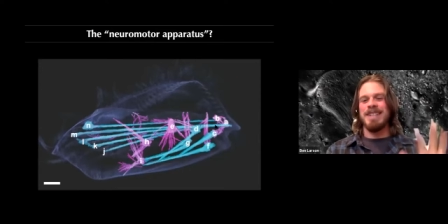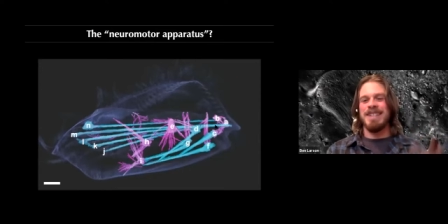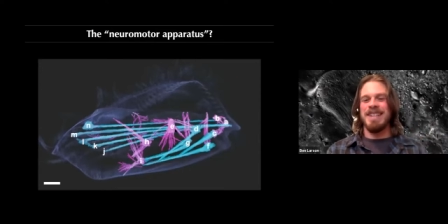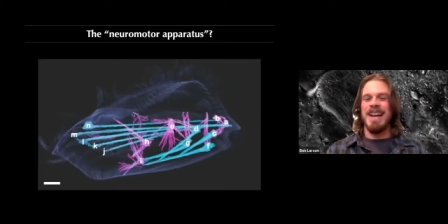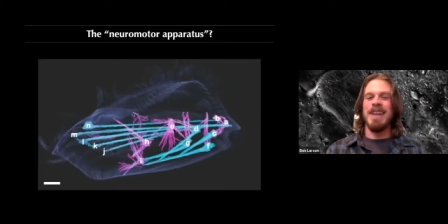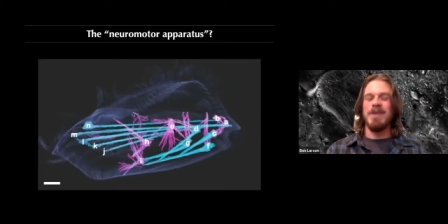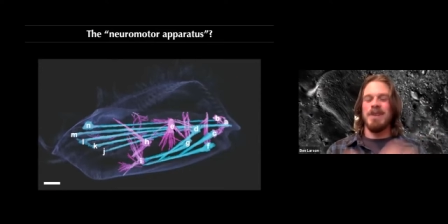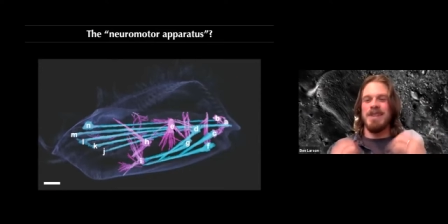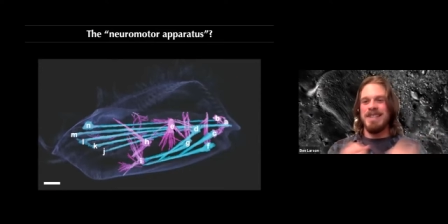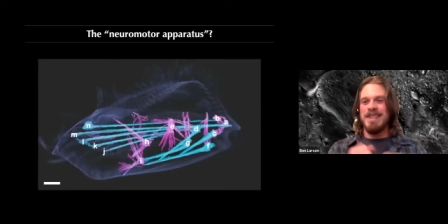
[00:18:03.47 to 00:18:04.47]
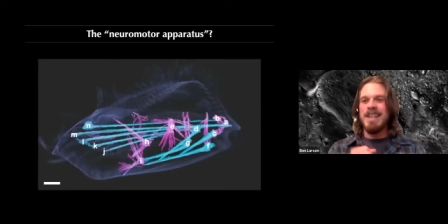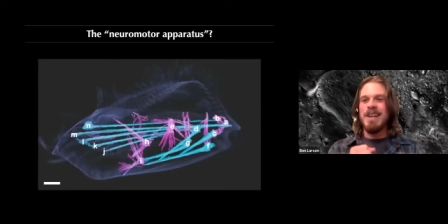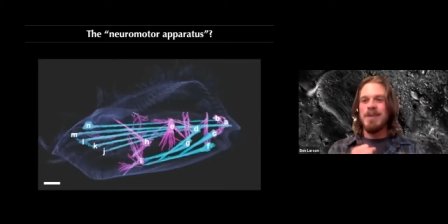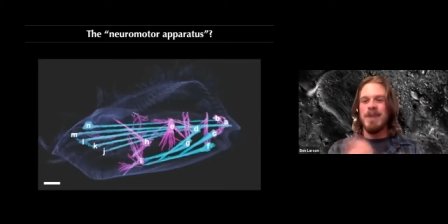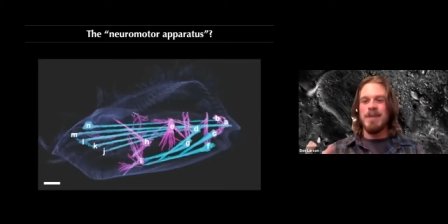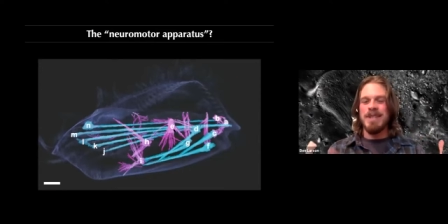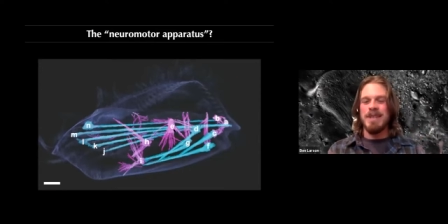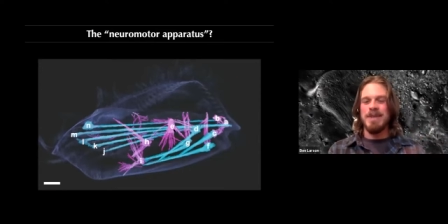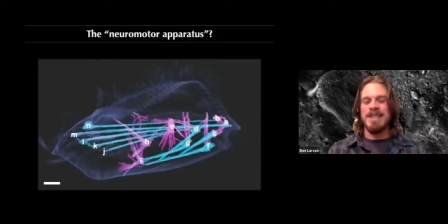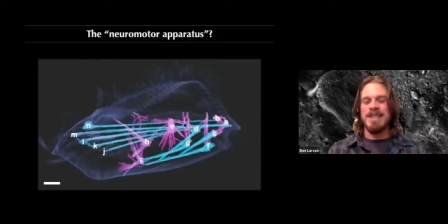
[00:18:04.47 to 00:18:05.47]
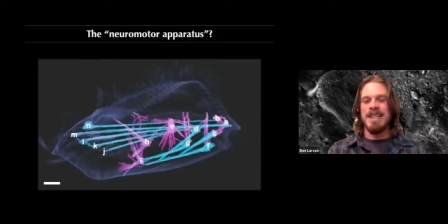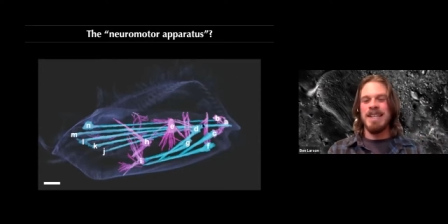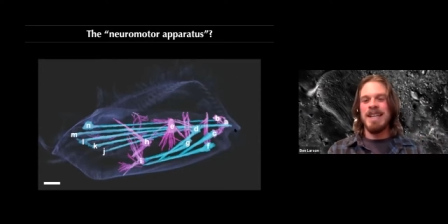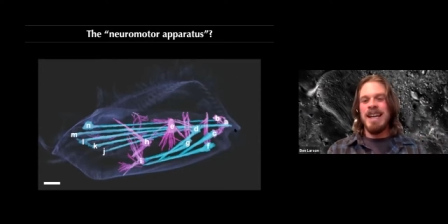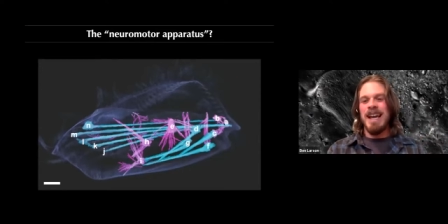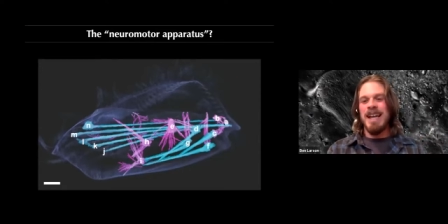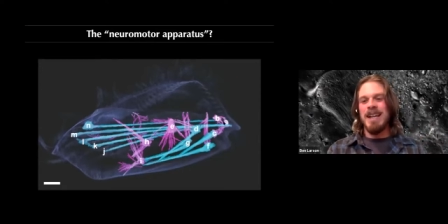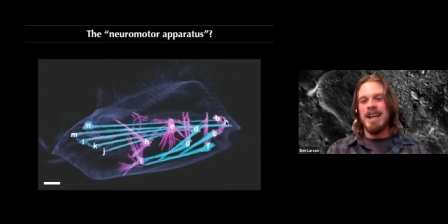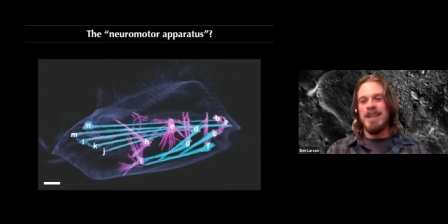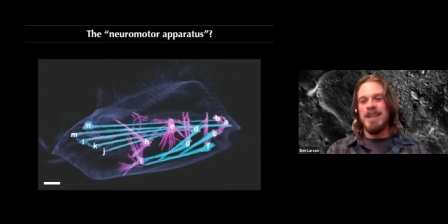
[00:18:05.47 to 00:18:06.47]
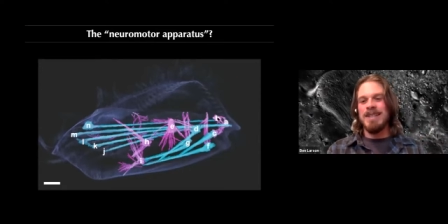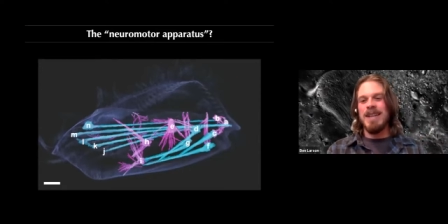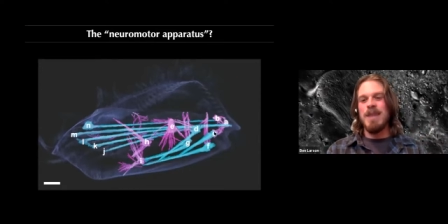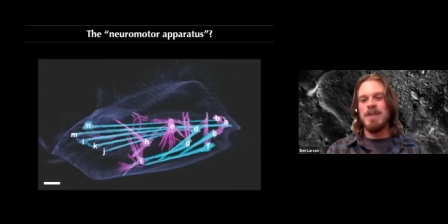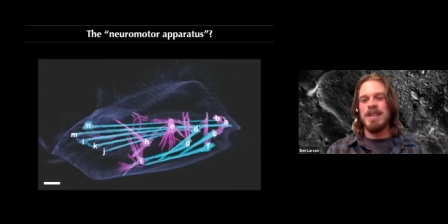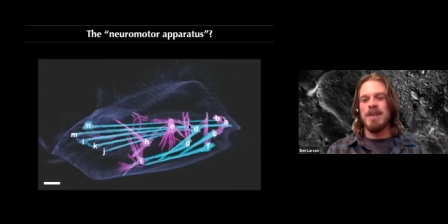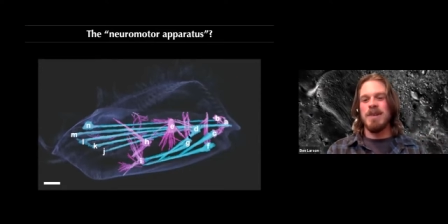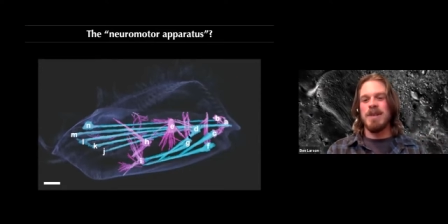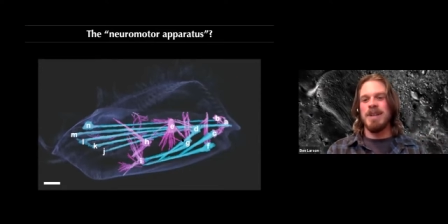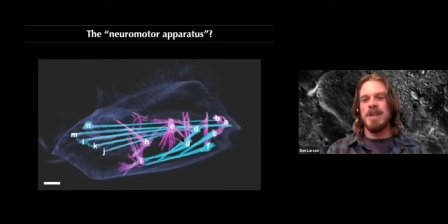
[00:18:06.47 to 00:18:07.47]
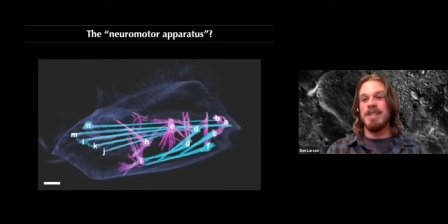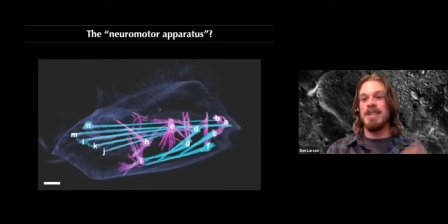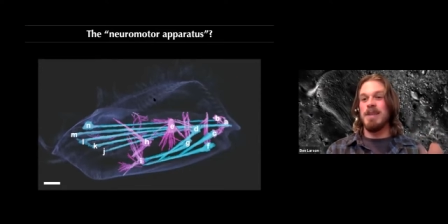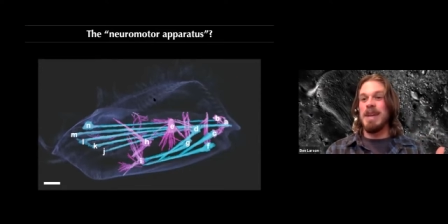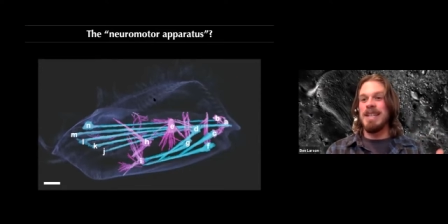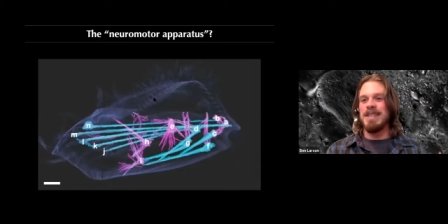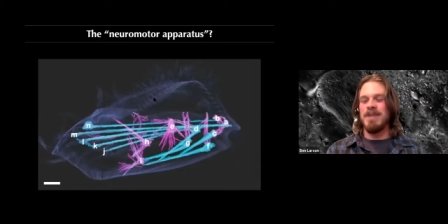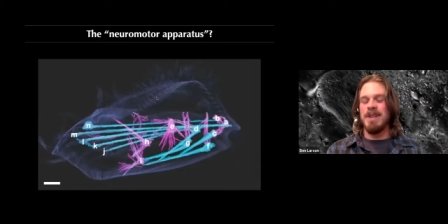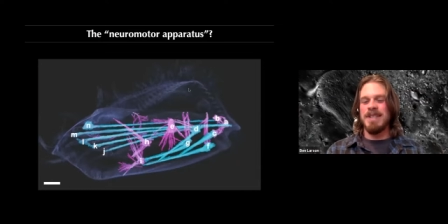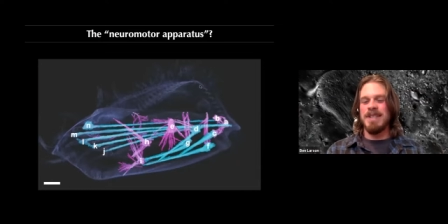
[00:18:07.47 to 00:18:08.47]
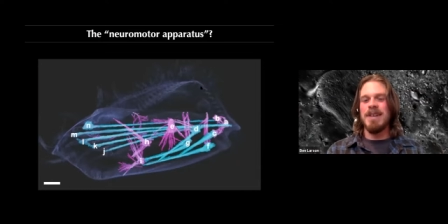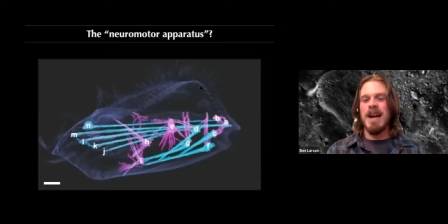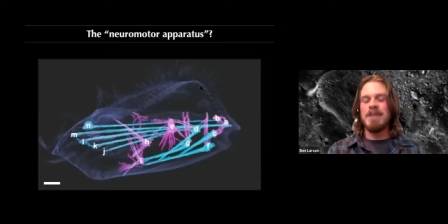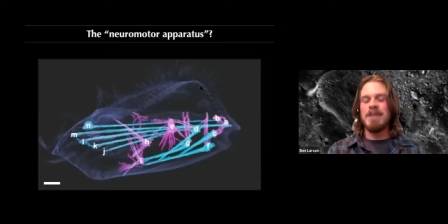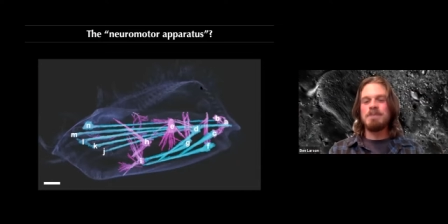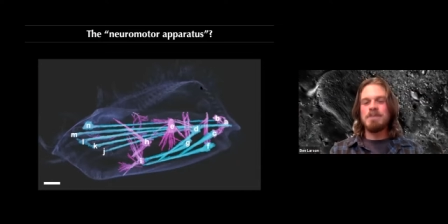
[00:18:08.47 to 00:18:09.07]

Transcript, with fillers: In cyan, there are these thicker fibers that we see. And uh, these labels here correspond to just the base of all the cirri.